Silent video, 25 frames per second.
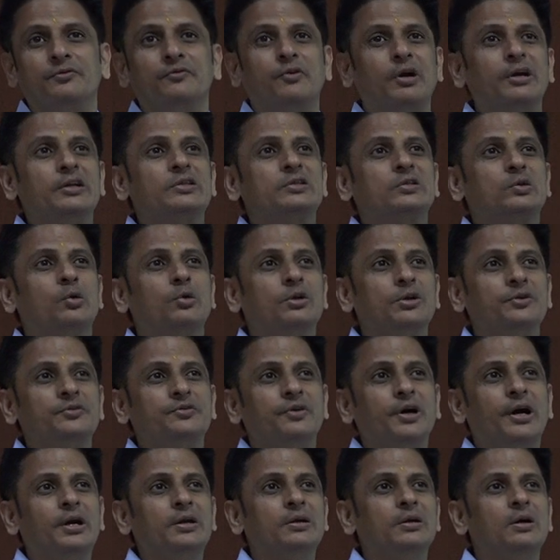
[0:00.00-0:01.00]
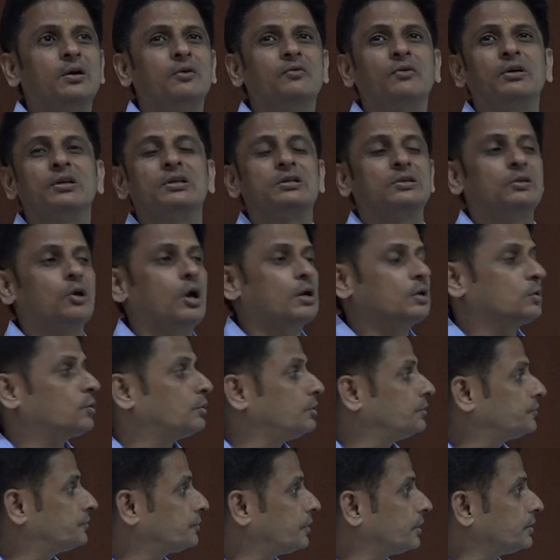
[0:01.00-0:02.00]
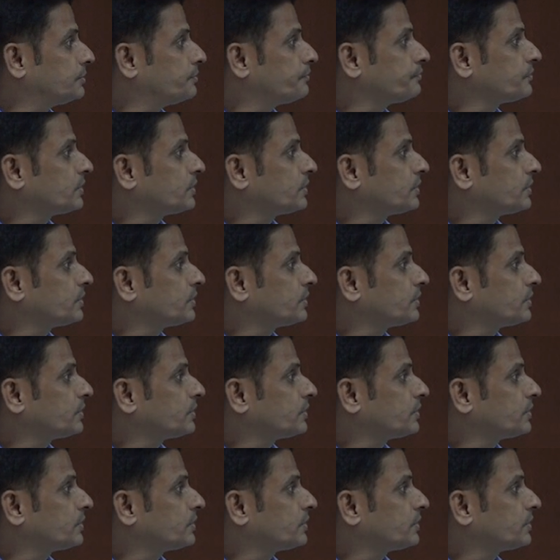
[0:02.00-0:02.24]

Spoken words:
One is codified, one is non-codified.